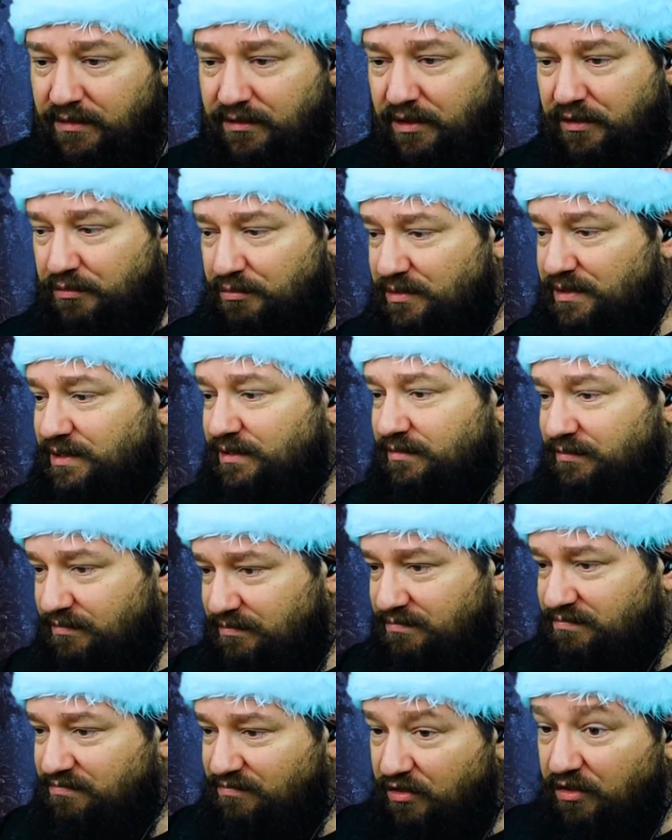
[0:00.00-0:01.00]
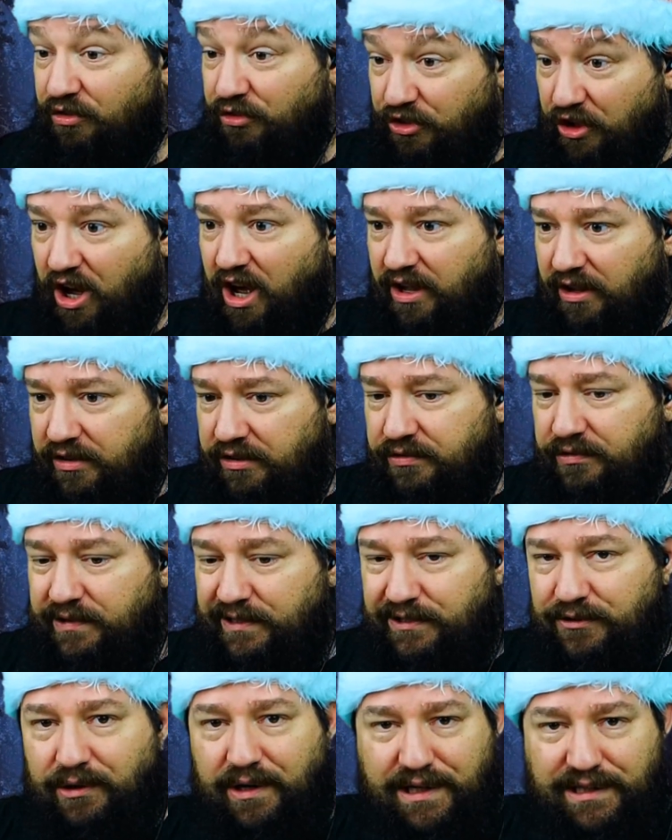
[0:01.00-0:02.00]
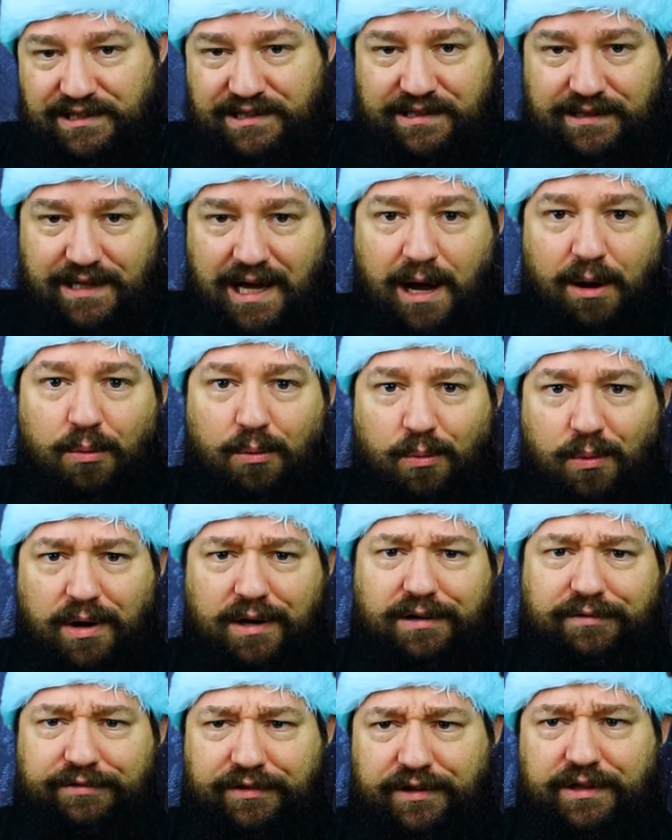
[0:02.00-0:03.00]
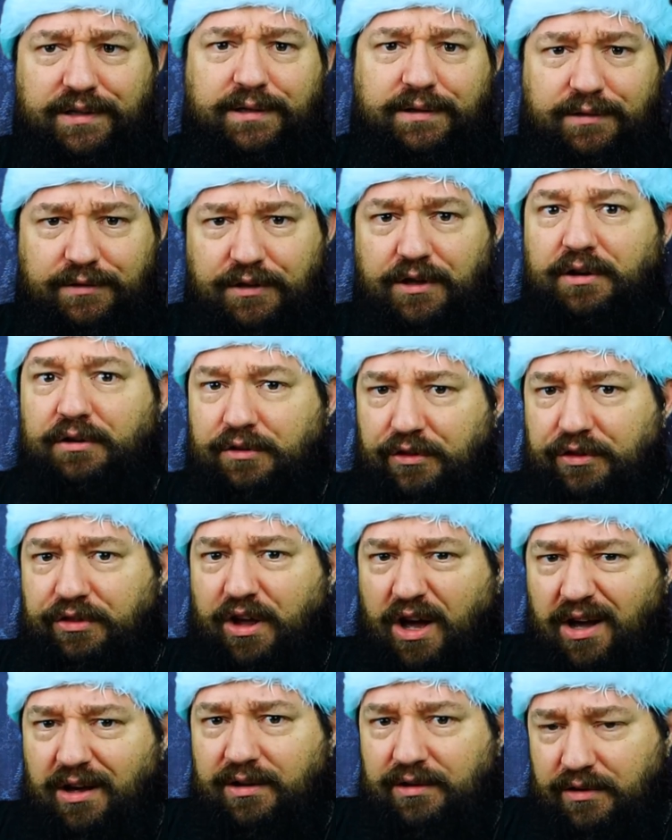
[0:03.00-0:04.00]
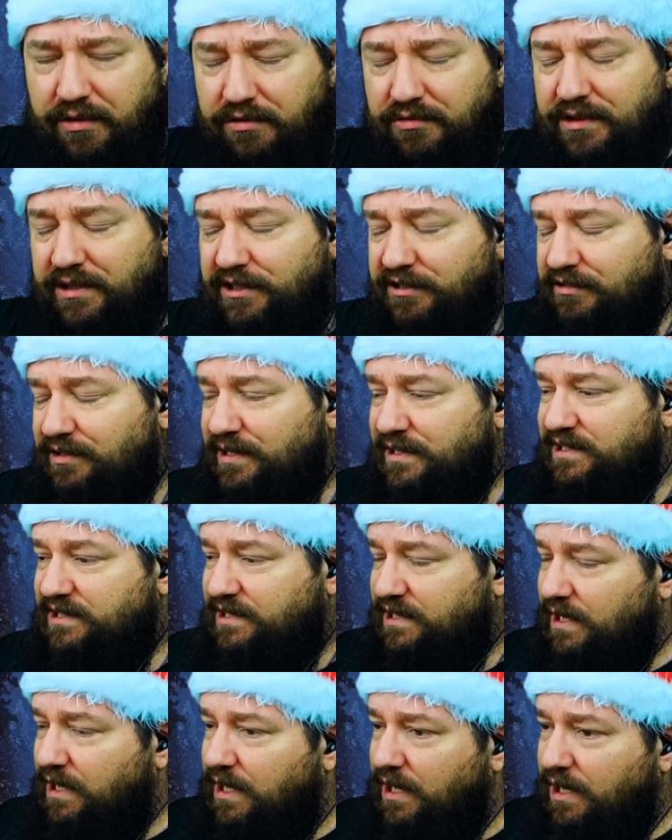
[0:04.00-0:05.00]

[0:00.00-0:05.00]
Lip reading: The three greats, not one of the three greats.